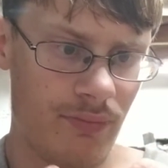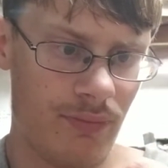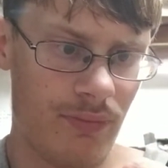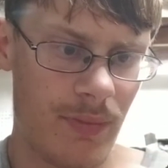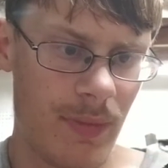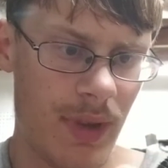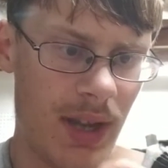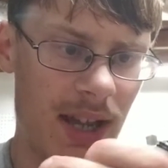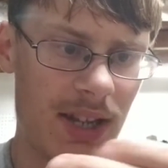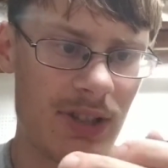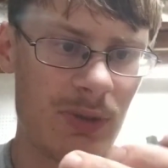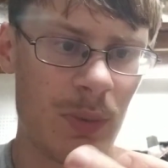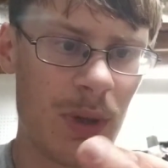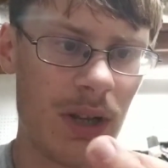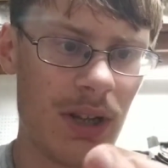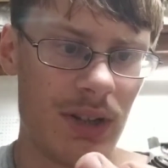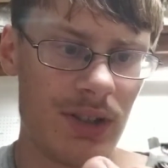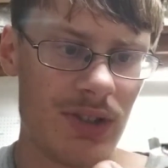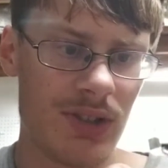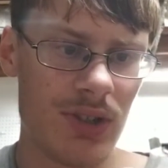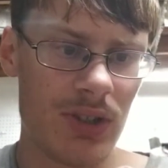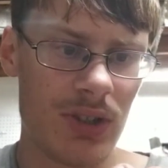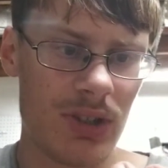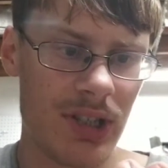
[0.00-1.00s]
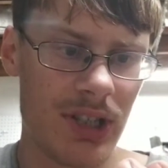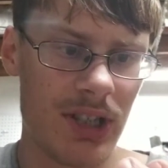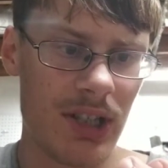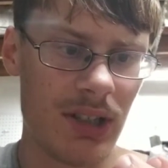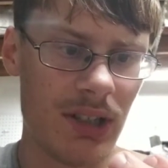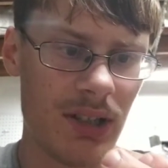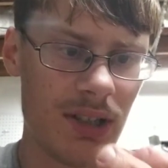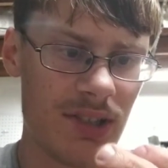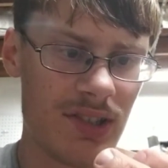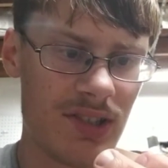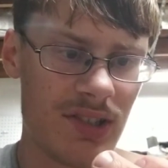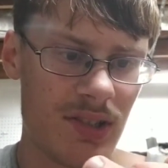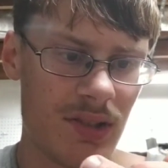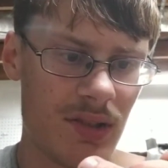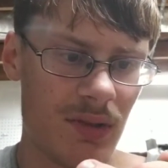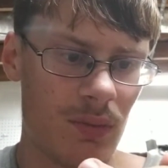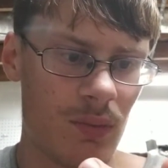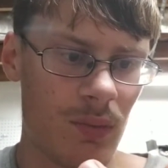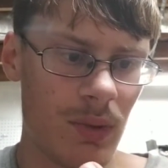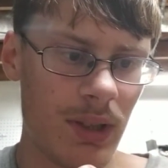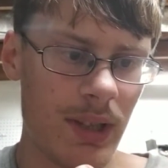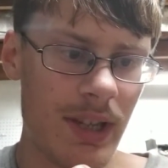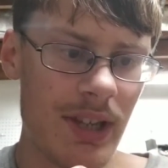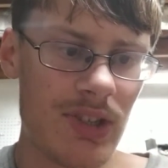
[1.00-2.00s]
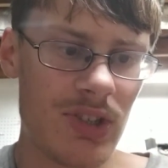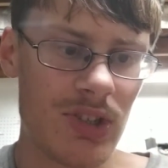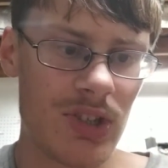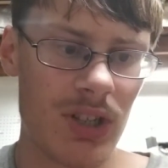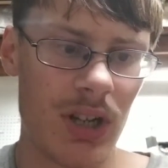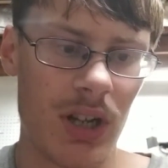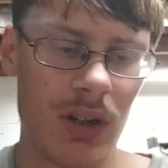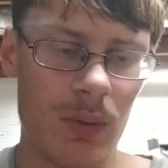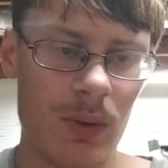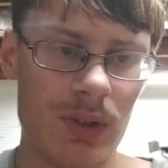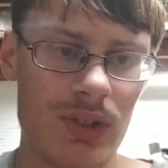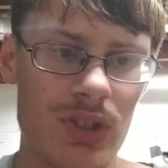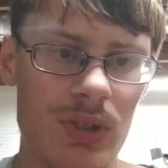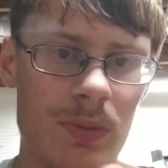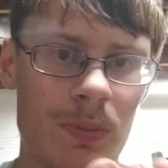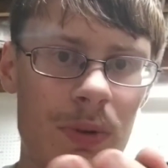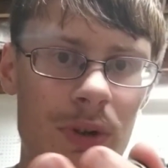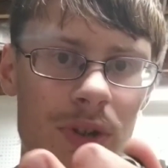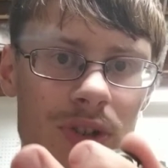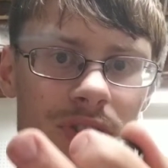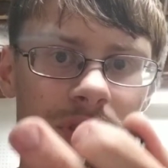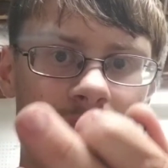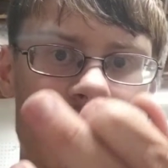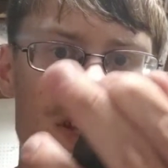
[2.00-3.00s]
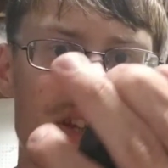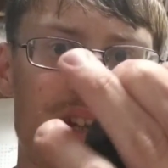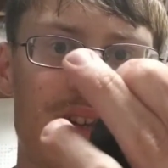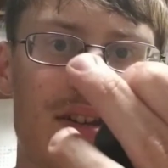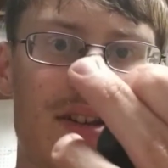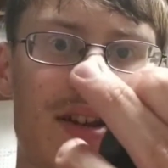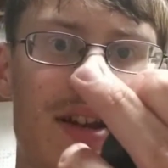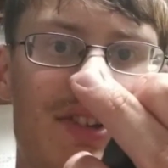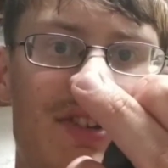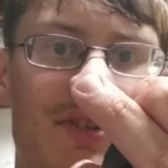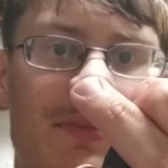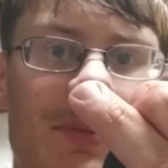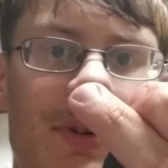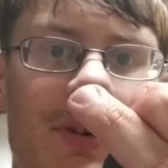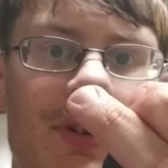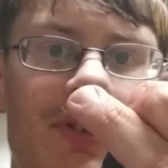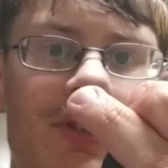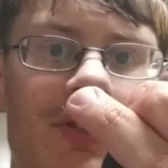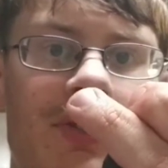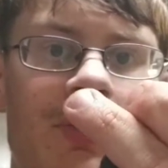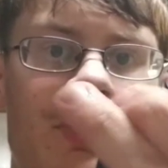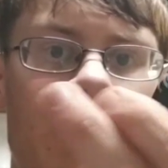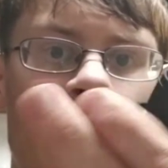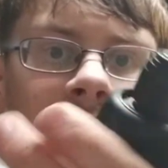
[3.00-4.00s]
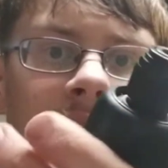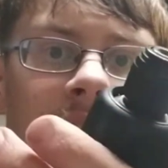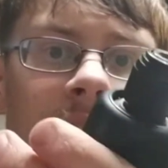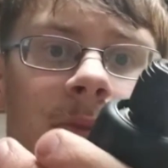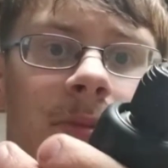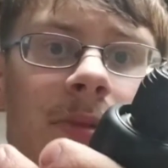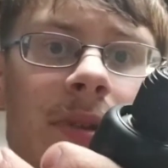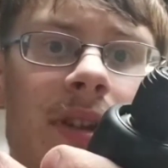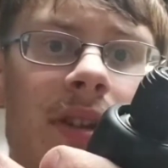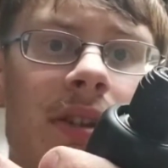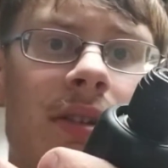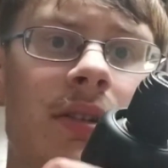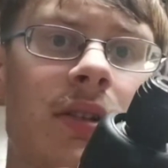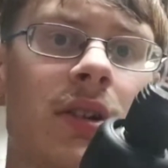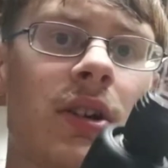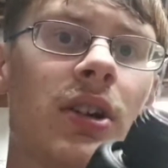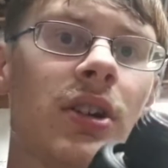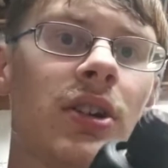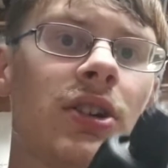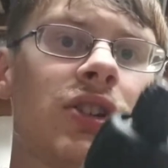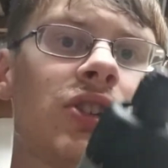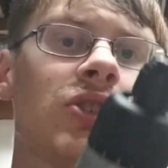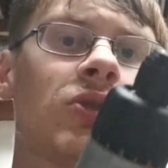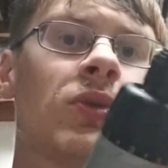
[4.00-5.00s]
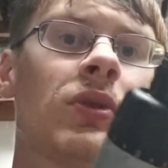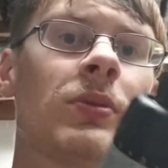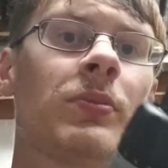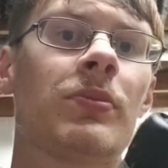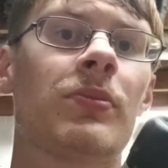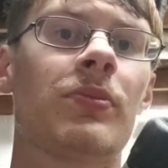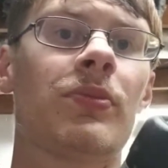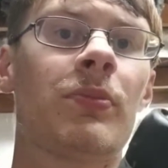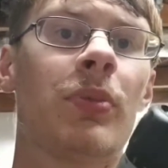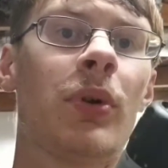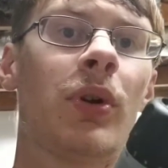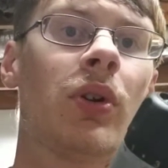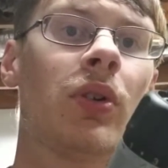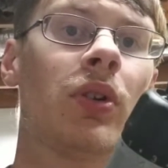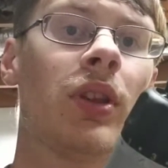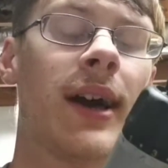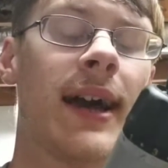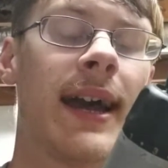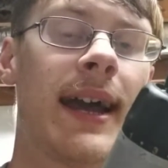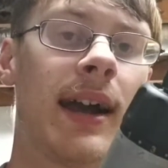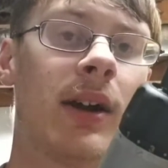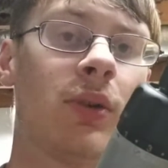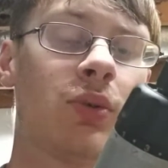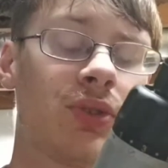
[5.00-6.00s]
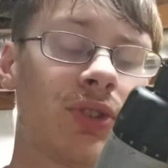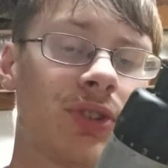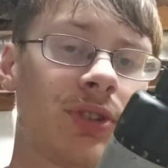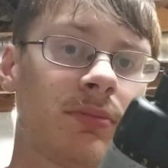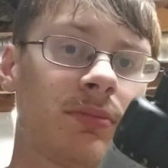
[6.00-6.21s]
as well as your keyless release chuck, which you push in, as opposed to the Ryobi, you would pull out.